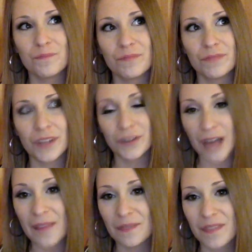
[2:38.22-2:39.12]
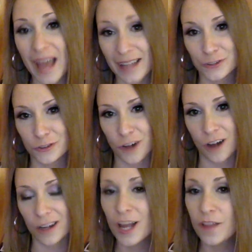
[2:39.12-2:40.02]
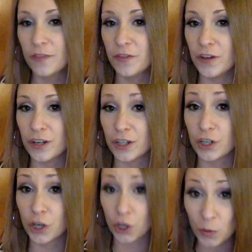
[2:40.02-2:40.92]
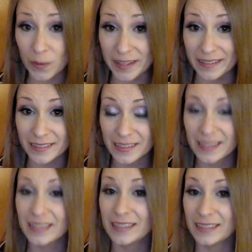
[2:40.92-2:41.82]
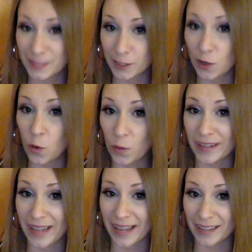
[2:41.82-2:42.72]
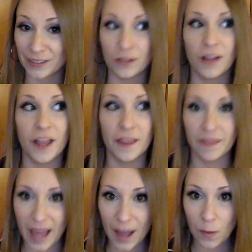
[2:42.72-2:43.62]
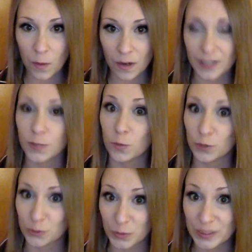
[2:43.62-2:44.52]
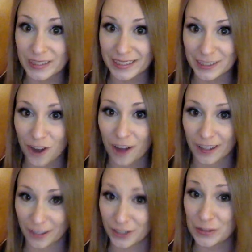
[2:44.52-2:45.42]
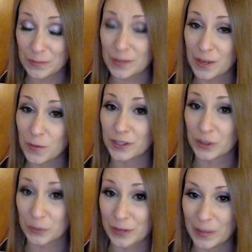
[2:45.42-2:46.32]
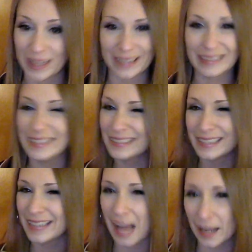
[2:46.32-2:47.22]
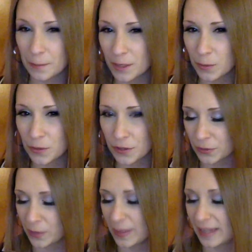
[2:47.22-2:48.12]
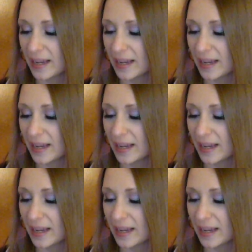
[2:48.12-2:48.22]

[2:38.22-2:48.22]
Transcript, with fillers: they're not that strong. The current single wick candle. That one was really strong. It could compete with a three wick. These cannot compete with a three wick.